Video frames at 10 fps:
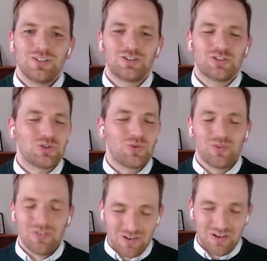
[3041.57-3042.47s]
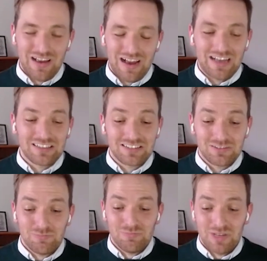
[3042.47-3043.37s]
So
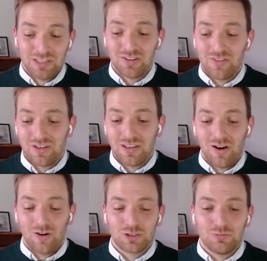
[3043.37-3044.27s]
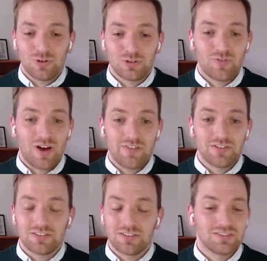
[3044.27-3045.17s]
as mentioned, the automotive
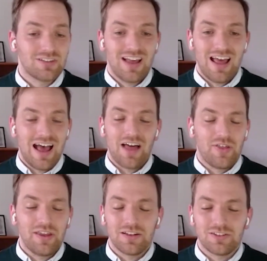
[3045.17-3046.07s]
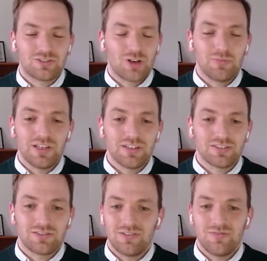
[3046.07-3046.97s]
harvesters, I think in some
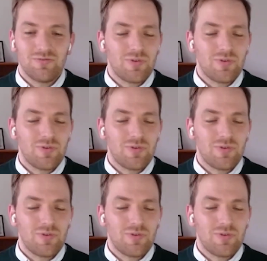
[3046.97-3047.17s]
years,